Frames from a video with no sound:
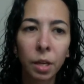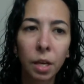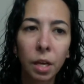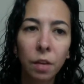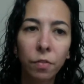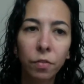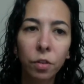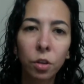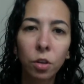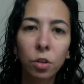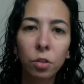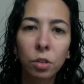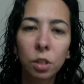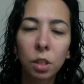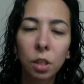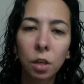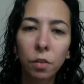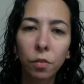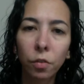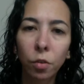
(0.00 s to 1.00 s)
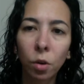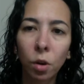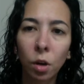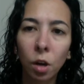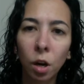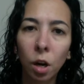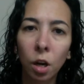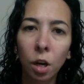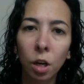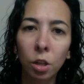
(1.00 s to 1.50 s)
If you're using it
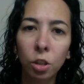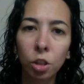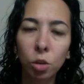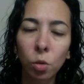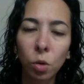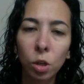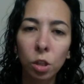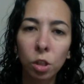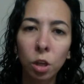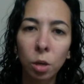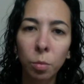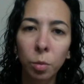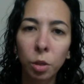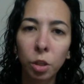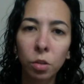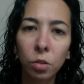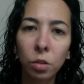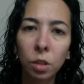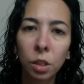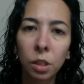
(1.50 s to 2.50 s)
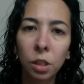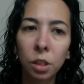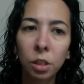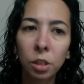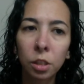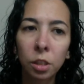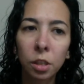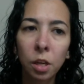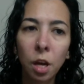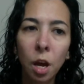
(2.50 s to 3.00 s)
for a short-term acute
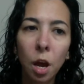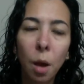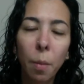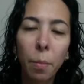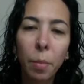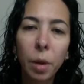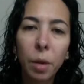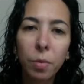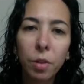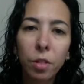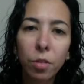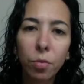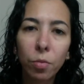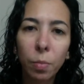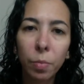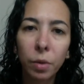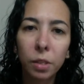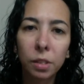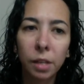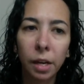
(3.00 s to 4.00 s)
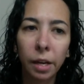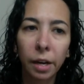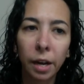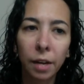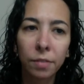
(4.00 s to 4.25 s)
condition, maybe 3%.